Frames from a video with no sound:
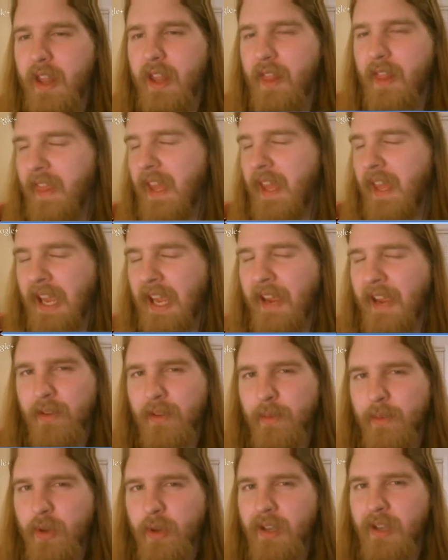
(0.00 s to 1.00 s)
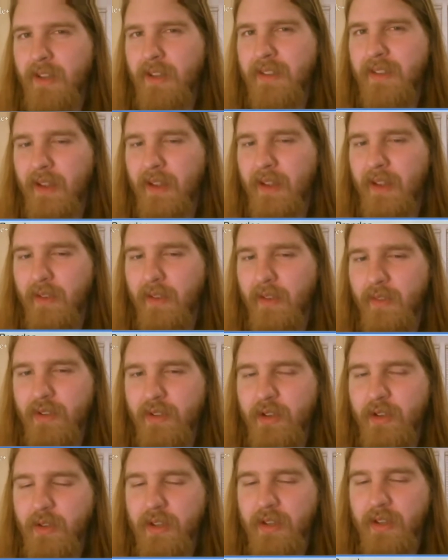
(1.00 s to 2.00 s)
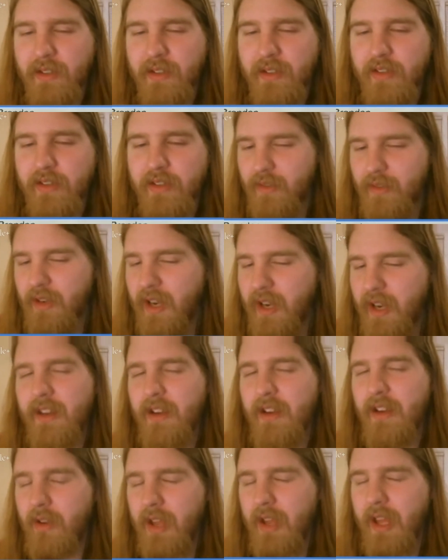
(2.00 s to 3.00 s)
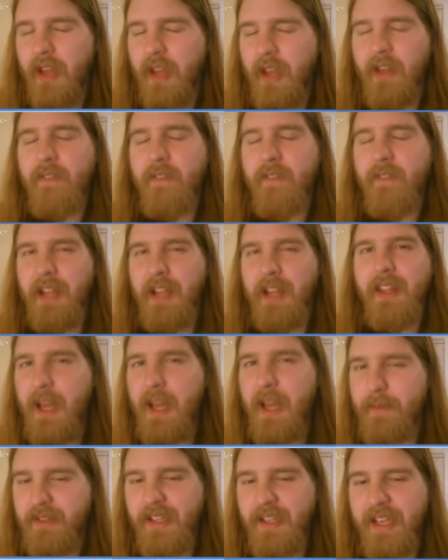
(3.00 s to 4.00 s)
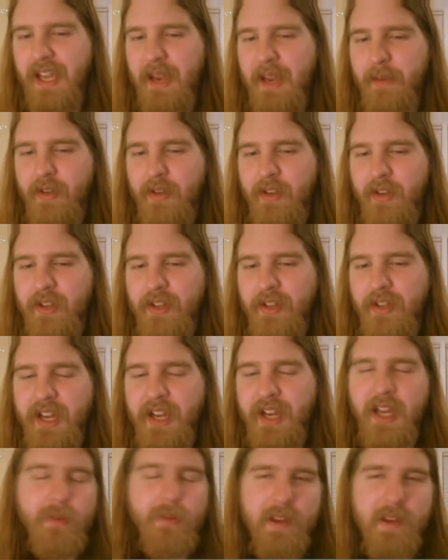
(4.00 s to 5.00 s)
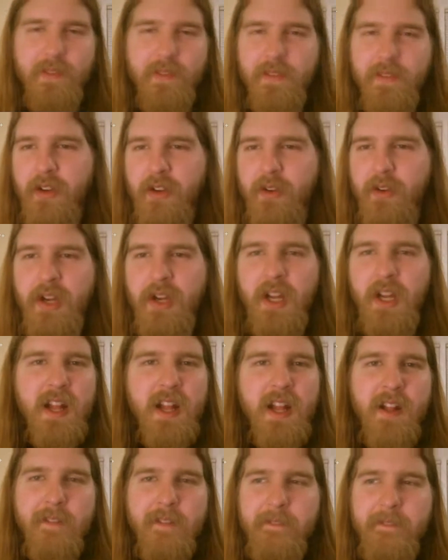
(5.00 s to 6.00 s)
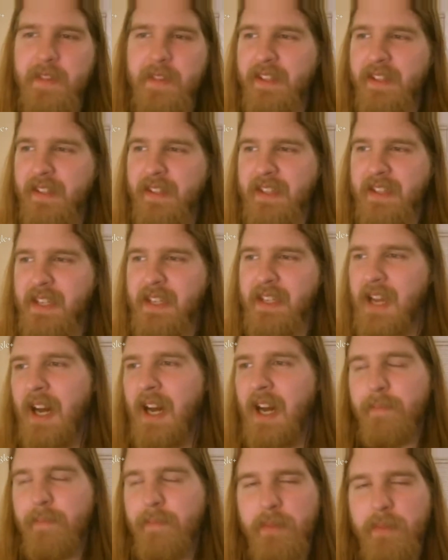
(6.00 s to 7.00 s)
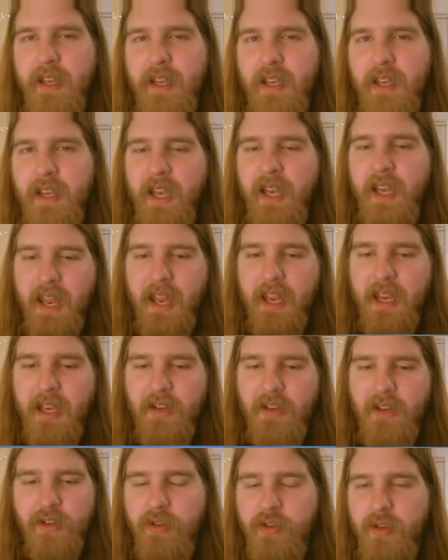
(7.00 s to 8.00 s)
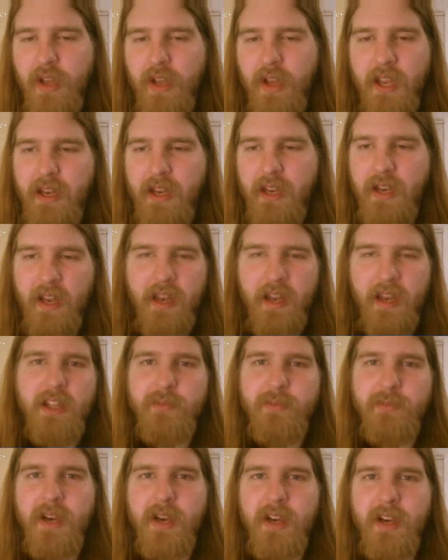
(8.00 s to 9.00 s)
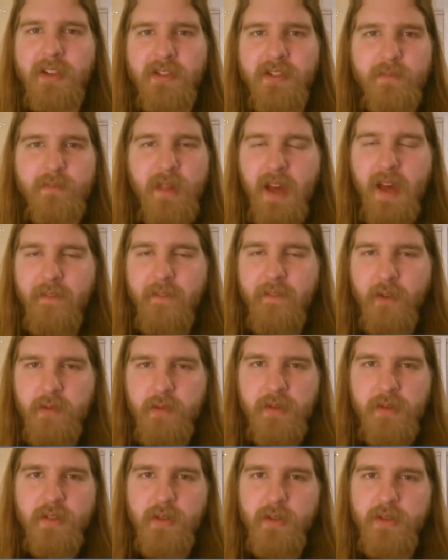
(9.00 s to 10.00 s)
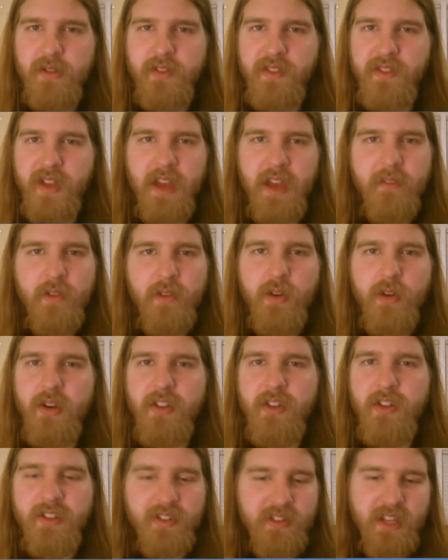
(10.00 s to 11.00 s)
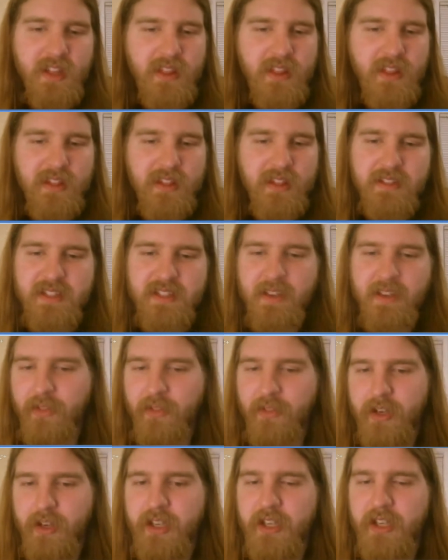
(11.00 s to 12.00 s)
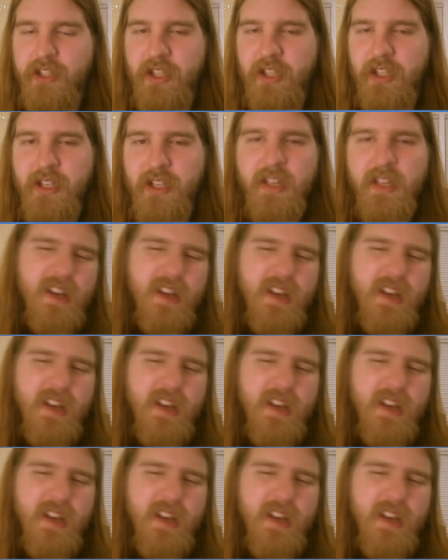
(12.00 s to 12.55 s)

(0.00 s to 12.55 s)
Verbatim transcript: They gave us some good incentives to do this. Right? Okay, fine. That happens in games all the time, even though This has not been a two a, an Xbox platform exclusive ever, and this is like the seventh rendition.